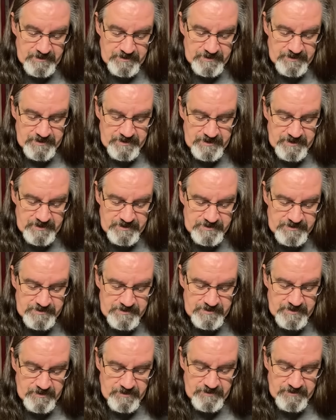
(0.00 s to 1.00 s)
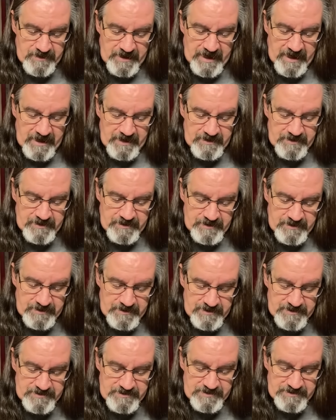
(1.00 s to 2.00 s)
this or that
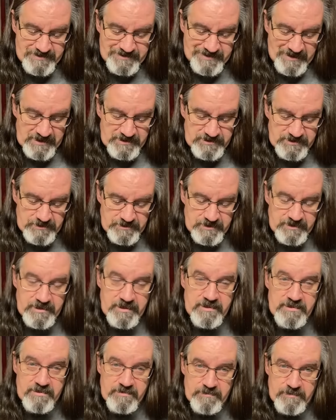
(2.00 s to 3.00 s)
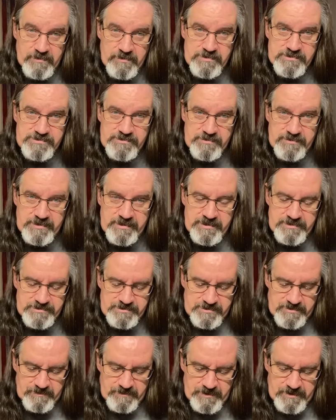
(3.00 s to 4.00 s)
is essentially a commercial
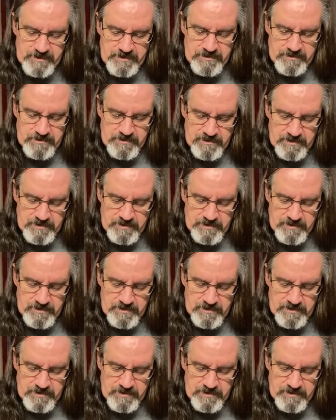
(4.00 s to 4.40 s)
instrument,